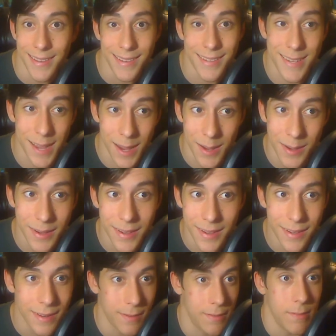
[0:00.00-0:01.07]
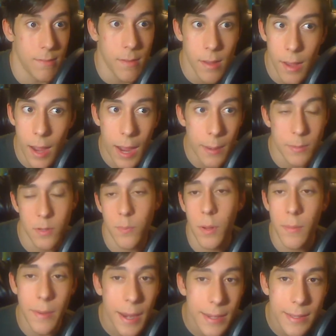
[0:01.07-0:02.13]
So I'm just
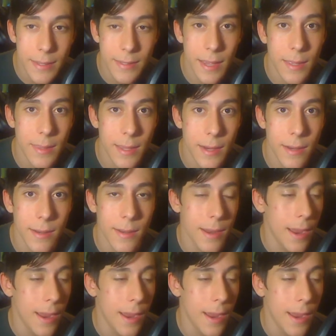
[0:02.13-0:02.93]
putting my ideas out there,